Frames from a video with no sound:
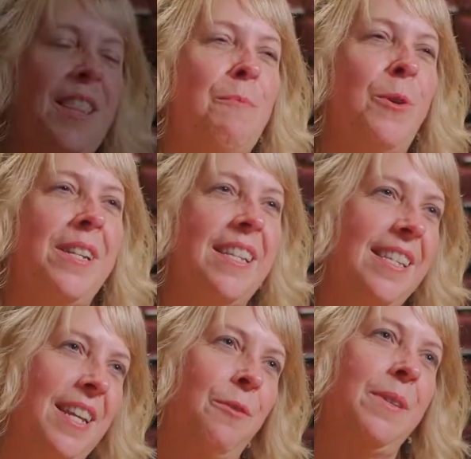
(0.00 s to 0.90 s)
The Morrison
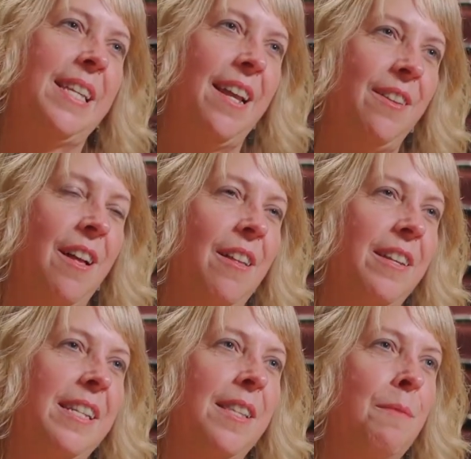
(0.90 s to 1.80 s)
Center Recital Hall
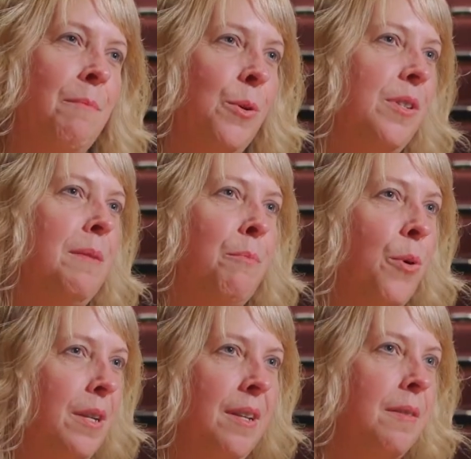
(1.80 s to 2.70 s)
is the most
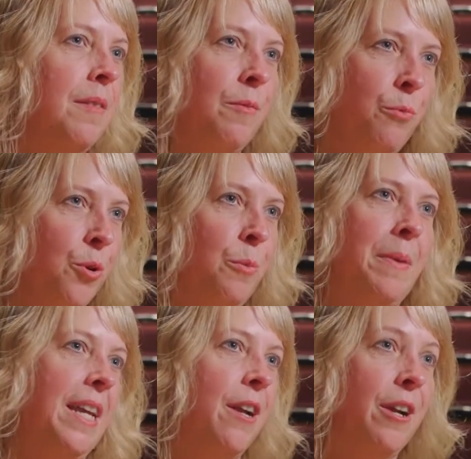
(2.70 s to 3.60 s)
important room
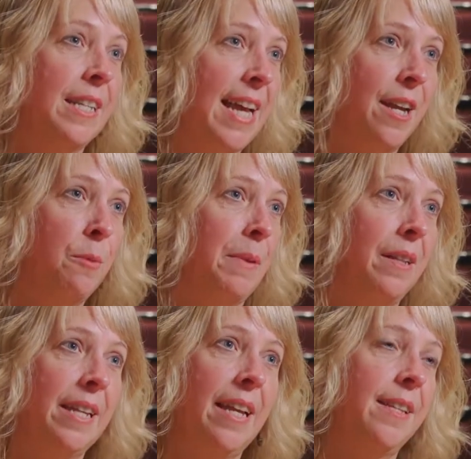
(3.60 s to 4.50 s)
in our entire
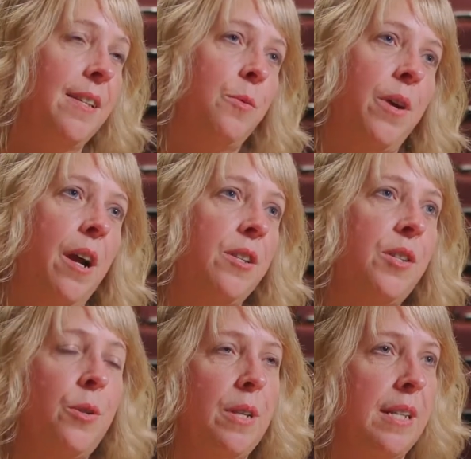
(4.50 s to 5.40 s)
building. This is where our
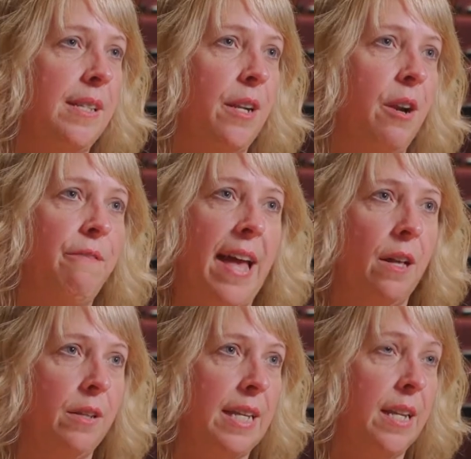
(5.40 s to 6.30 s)
students and our
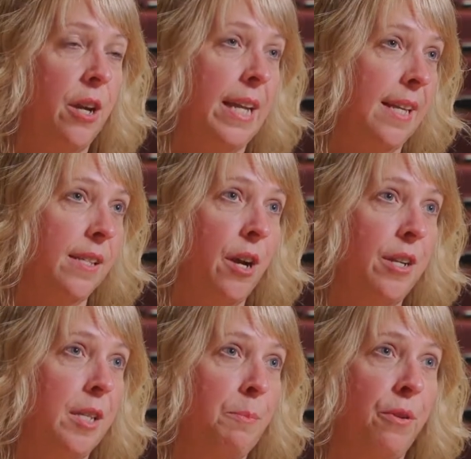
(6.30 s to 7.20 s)
faculty and our guest
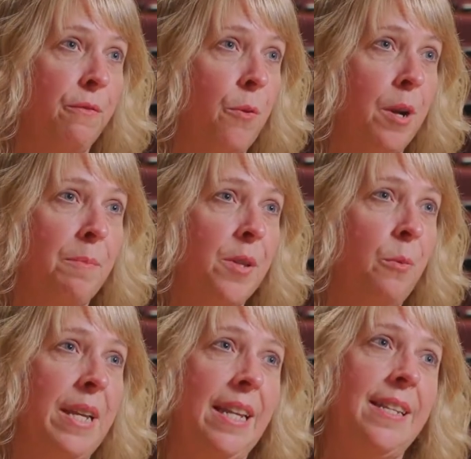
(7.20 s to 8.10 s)
artists perform. So
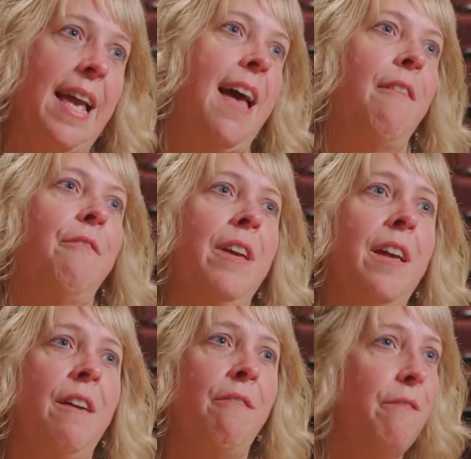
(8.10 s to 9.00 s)
we need to have
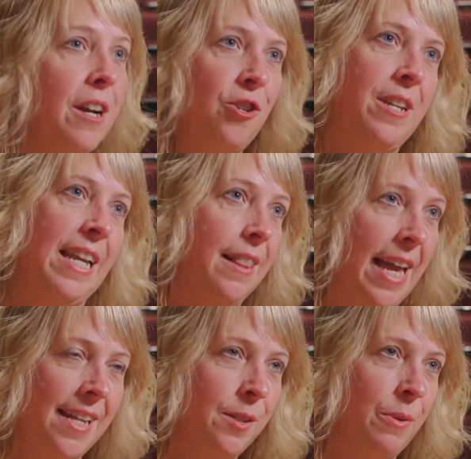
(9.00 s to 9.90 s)
functioning
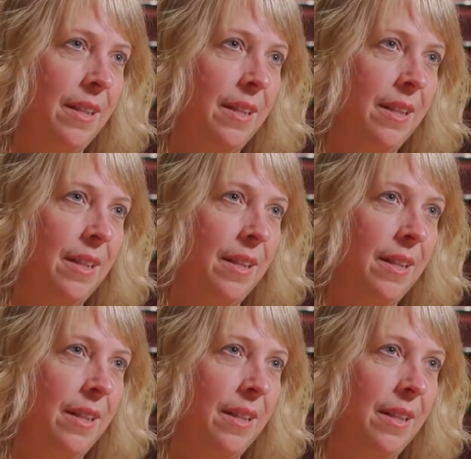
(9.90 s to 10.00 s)
lights.